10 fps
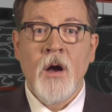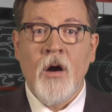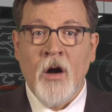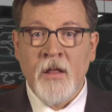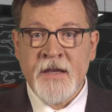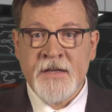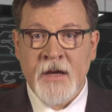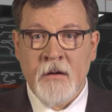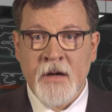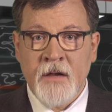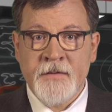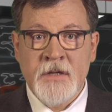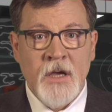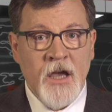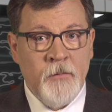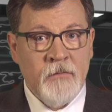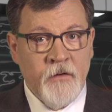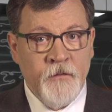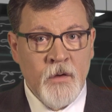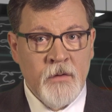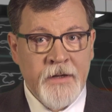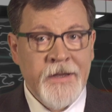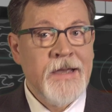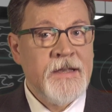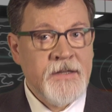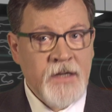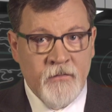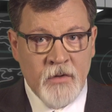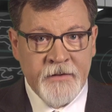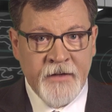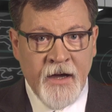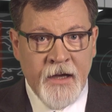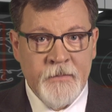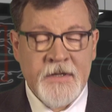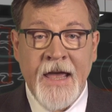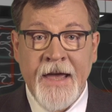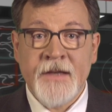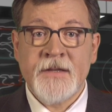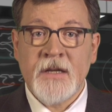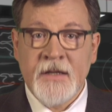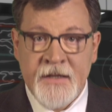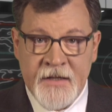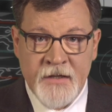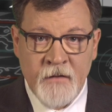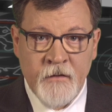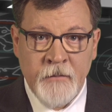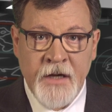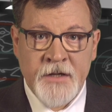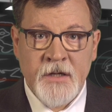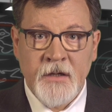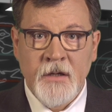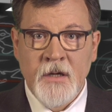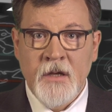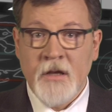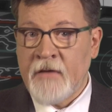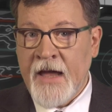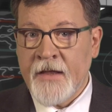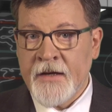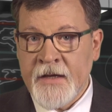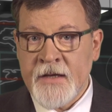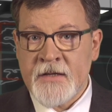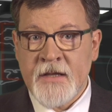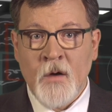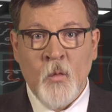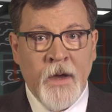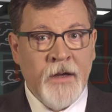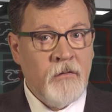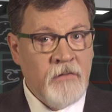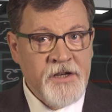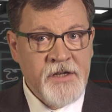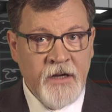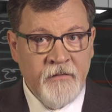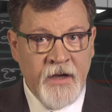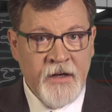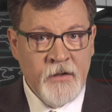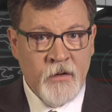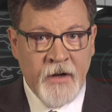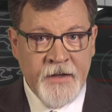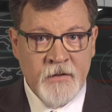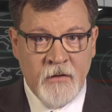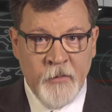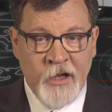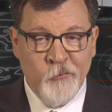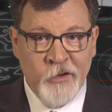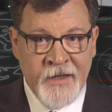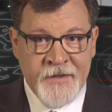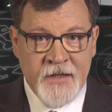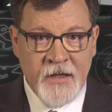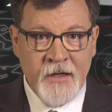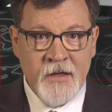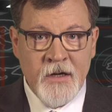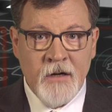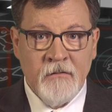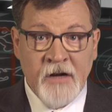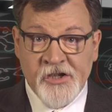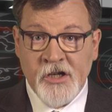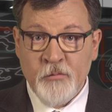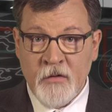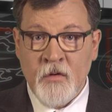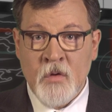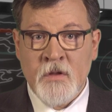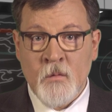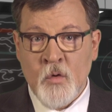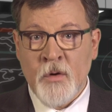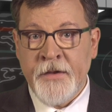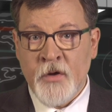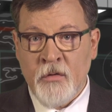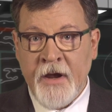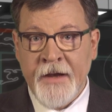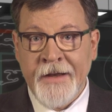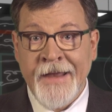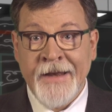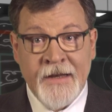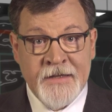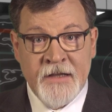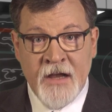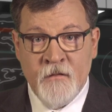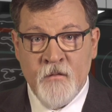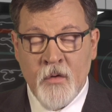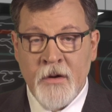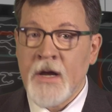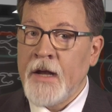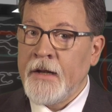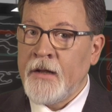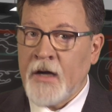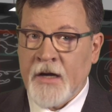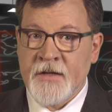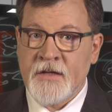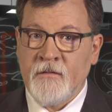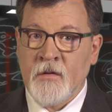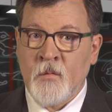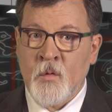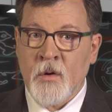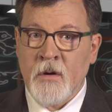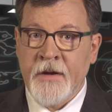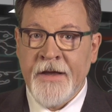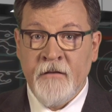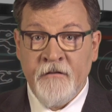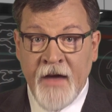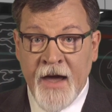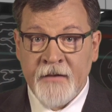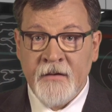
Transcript: All these narratives have been refuted several times as disinformation. The reality is that when Russia invaded Ukraine's Crimean Peninsula, Russia provoked the war in Ukraine, and it is therefore not a civil war. In fact,